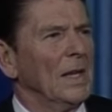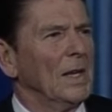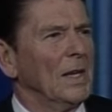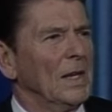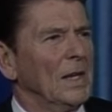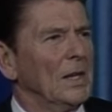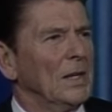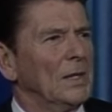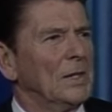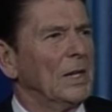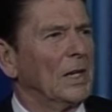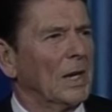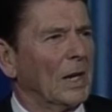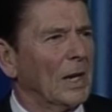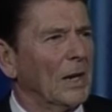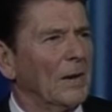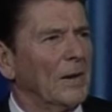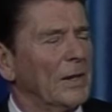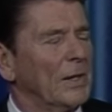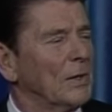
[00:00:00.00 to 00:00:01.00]
uh,
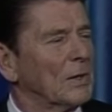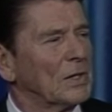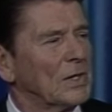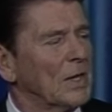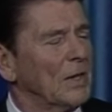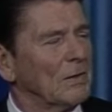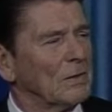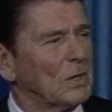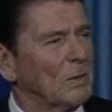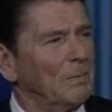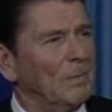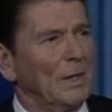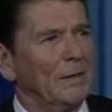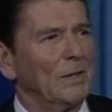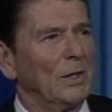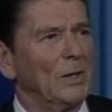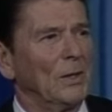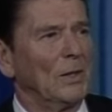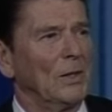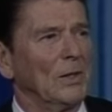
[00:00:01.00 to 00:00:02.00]
declaring yourselves above
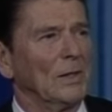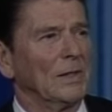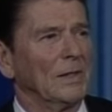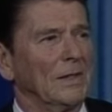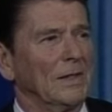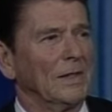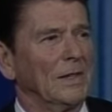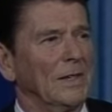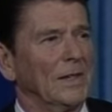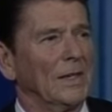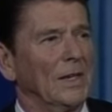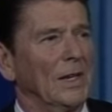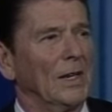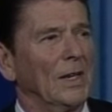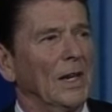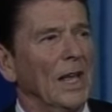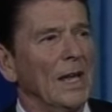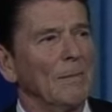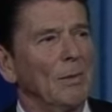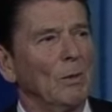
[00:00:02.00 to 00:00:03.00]
it all and
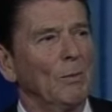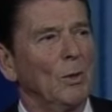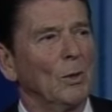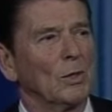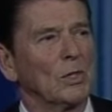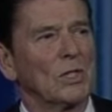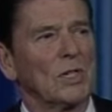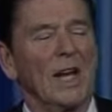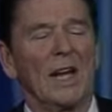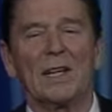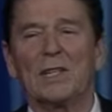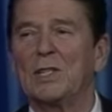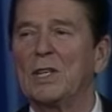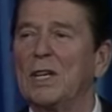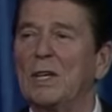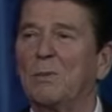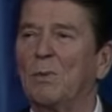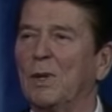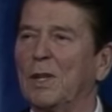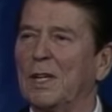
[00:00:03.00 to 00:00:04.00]
label both sides
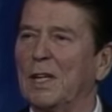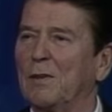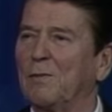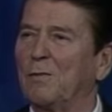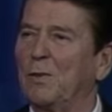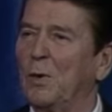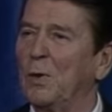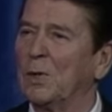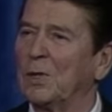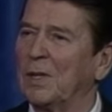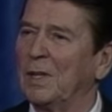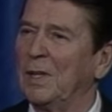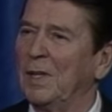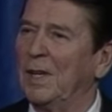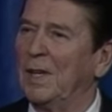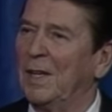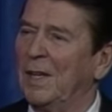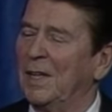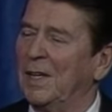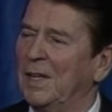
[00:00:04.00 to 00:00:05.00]
equally at fault,
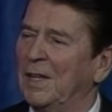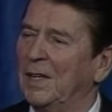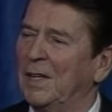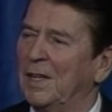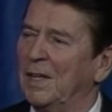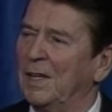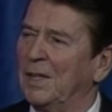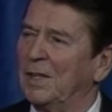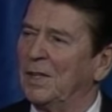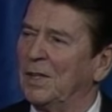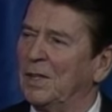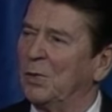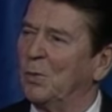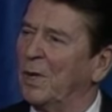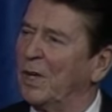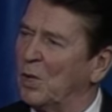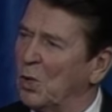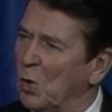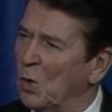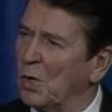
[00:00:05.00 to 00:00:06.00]
to
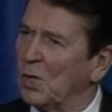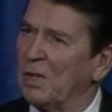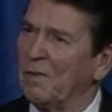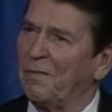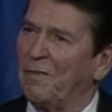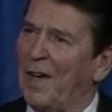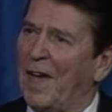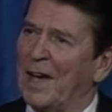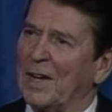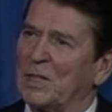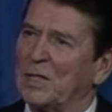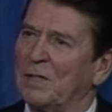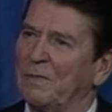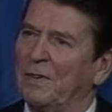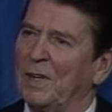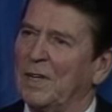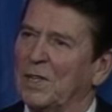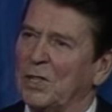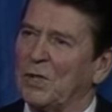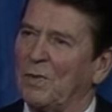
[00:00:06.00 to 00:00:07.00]
ignore the facts of
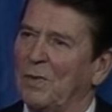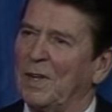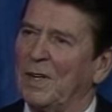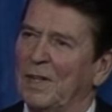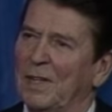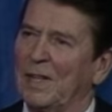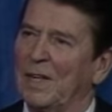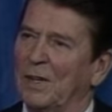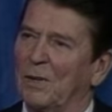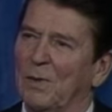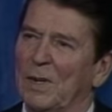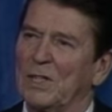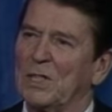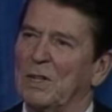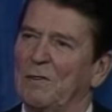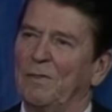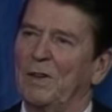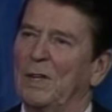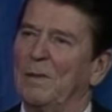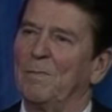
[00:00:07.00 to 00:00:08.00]
history and the
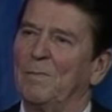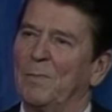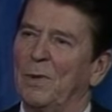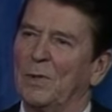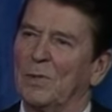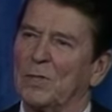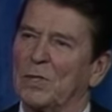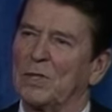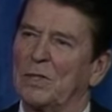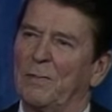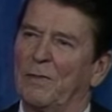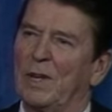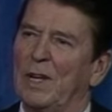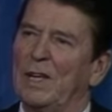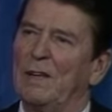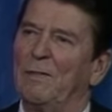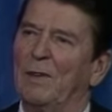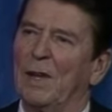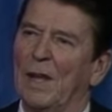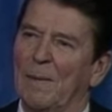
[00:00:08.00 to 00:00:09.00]
aggressive impulses of an
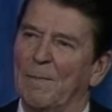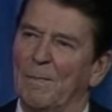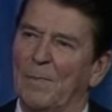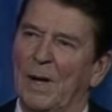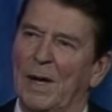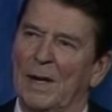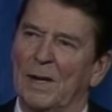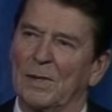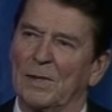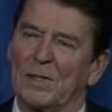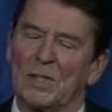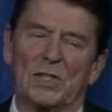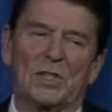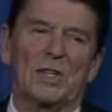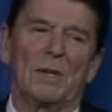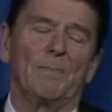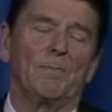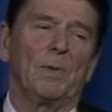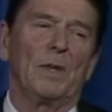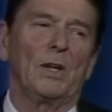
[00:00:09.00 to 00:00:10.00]
evil empire, to
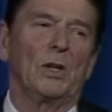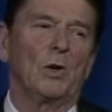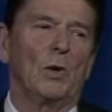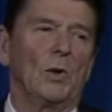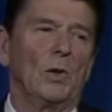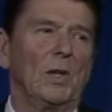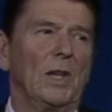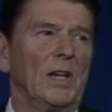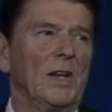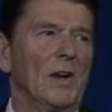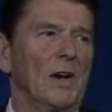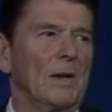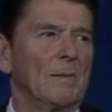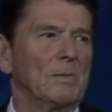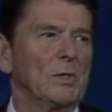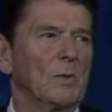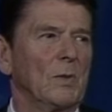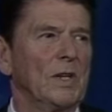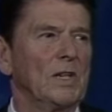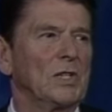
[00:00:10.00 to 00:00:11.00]
simply call the
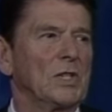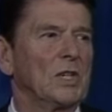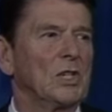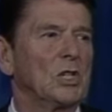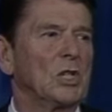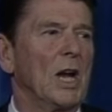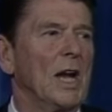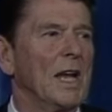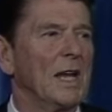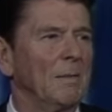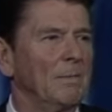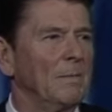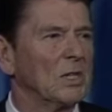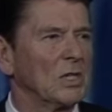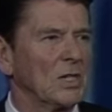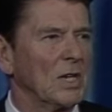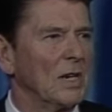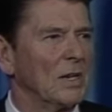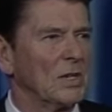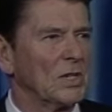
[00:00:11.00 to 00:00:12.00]
arms race a giant
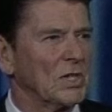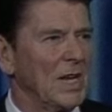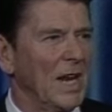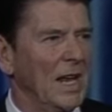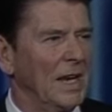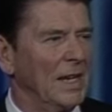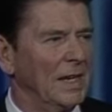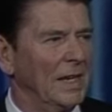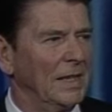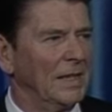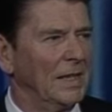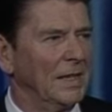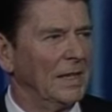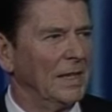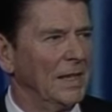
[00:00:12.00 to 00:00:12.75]
misunderstanding